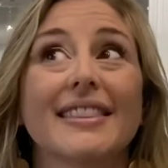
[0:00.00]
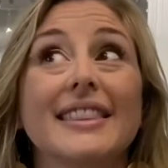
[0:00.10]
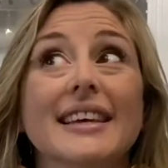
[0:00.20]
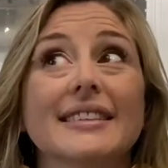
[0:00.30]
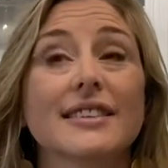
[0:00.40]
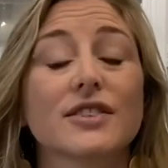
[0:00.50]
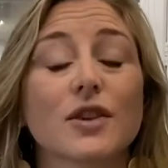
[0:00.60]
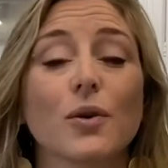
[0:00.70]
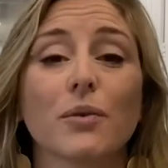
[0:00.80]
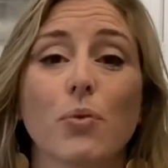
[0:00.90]
This is
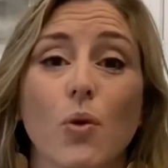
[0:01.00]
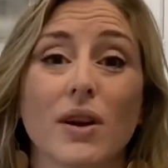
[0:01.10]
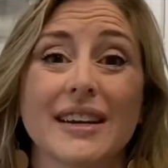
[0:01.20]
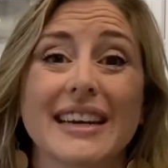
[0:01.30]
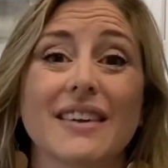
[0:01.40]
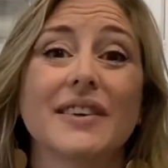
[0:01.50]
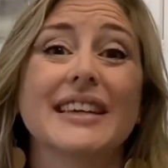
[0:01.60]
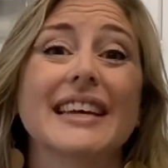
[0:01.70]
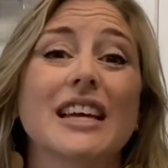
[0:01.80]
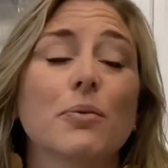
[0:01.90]
so important even to
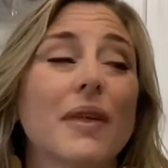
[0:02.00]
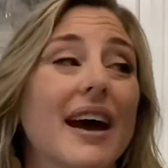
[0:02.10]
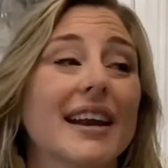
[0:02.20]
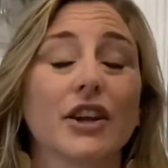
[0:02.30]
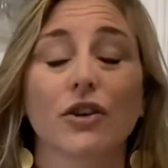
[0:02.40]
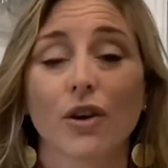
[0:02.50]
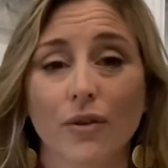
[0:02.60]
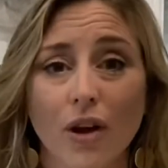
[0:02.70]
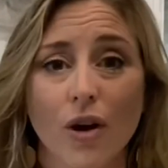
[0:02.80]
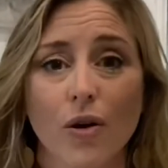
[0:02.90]
keep that in your own
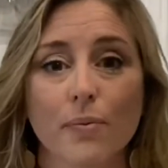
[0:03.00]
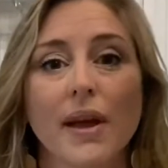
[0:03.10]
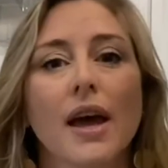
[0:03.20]
home.